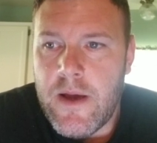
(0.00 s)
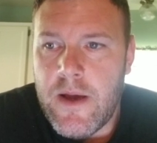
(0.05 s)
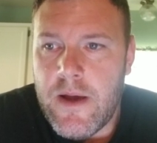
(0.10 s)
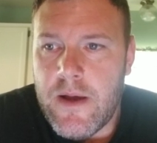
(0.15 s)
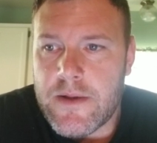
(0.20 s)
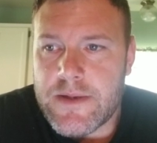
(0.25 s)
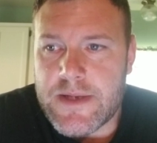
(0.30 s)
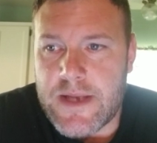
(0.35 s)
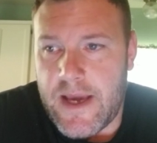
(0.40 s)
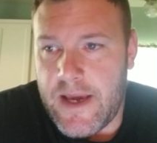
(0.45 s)

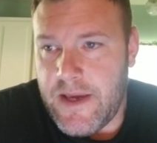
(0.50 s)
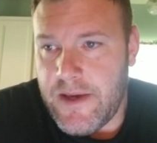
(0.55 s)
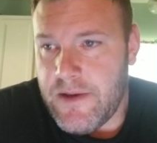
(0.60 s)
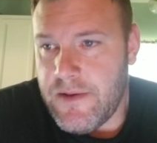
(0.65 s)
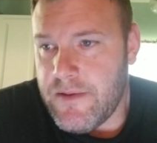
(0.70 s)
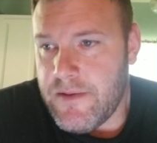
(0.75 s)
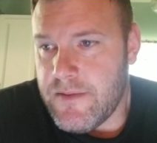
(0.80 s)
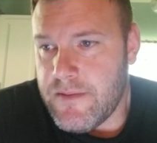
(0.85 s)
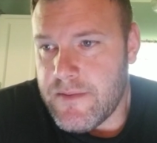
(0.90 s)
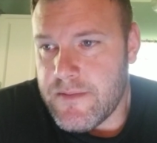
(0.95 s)
say
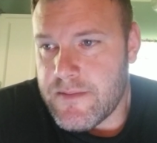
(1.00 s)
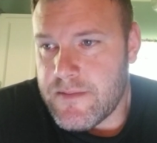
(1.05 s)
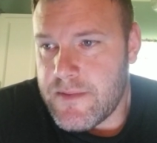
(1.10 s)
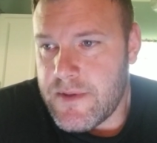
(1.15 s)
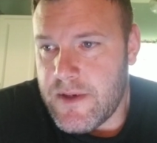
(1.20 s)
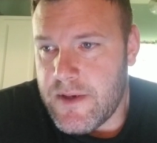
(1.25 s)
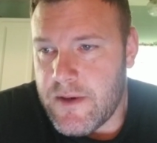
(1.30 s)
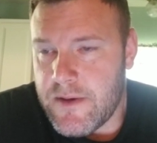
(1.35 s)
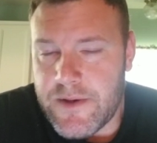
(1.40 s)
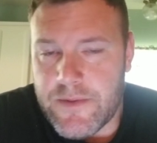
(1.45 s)
you
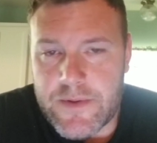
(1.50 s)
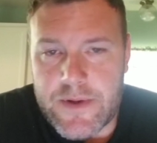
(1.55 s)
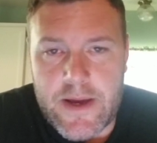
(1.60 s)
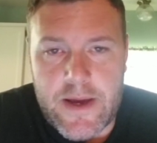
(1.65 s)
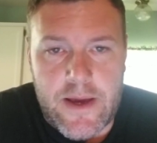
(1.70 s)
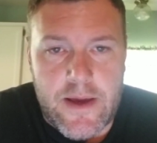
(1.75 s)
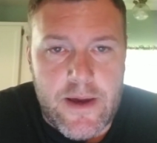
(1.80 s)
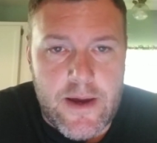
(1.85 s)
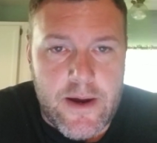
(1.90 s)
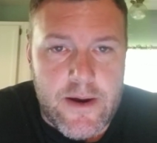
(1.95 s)
were
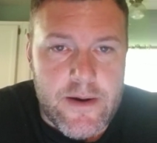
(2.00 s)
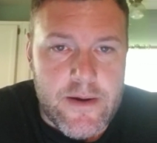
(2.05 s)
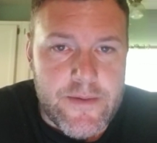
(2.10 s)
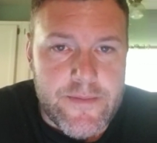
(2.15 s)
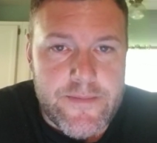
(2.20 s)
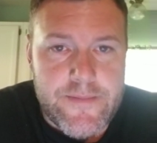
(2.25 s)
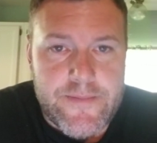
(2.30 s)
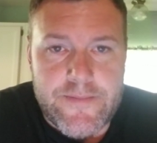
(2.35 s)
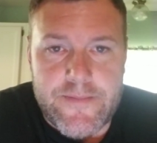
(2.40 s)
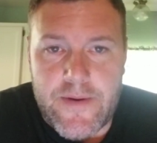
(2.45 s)
taking care
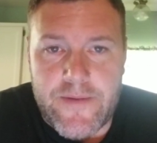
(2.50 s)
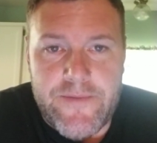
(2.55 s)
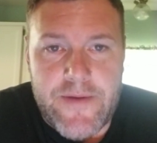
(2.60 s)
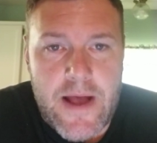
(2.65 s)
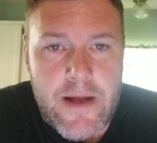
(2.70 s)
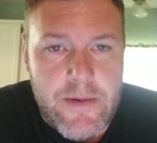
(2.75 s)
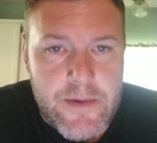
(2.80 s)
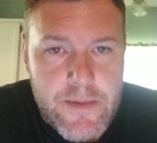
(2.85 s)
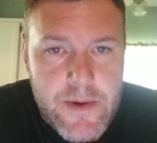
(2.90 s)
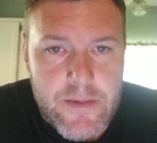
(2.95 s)
of a
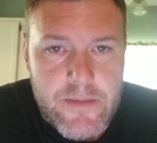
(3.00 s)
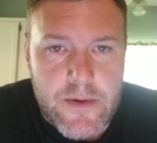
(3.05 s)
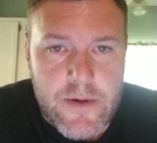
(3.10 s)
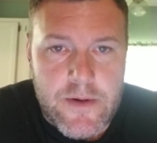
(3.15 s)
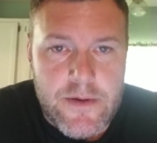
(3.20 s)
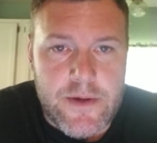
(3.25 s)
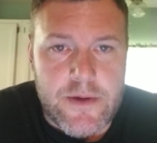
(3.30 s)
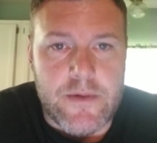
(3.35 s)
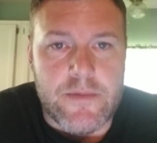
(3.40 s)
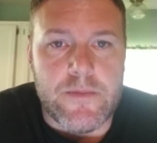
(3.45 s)
family
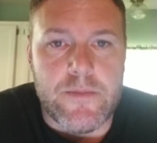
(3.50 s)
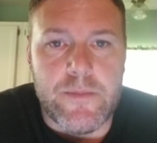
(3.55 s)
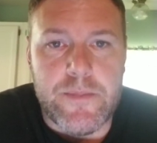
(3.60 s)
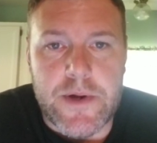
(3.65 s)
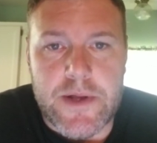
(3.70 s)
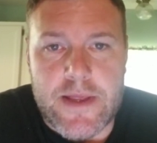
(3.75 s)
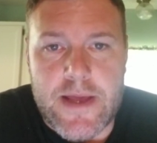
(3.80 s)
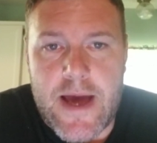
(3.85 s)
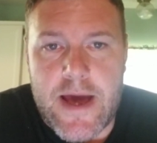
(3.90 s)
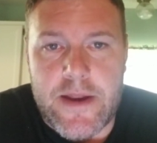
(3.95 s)
member, you could
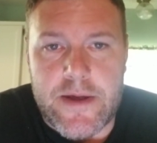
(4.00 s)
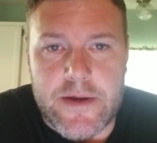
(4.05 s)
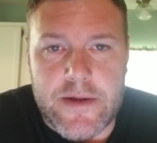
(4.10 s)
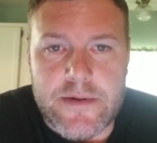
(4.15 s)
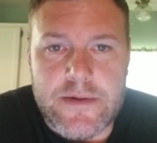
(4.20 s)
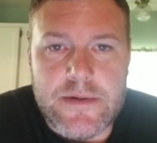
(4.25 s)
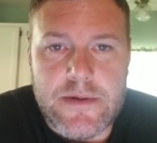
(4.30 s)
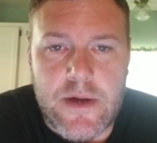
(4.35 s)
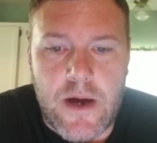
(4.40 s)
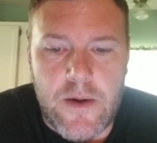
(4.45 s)
put that
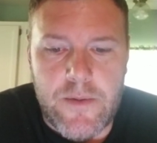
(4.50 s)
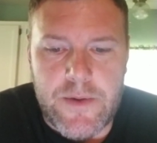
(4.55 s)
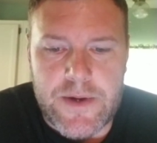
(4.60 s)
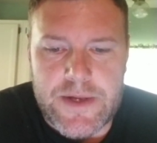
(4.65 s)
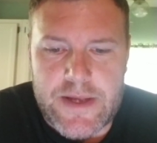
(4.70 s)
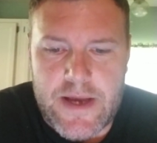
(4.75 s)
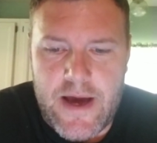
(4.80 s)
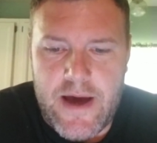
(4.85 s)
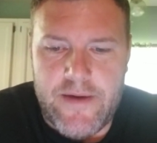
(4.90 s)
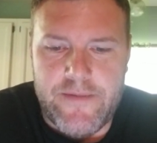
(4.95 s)
in. Always have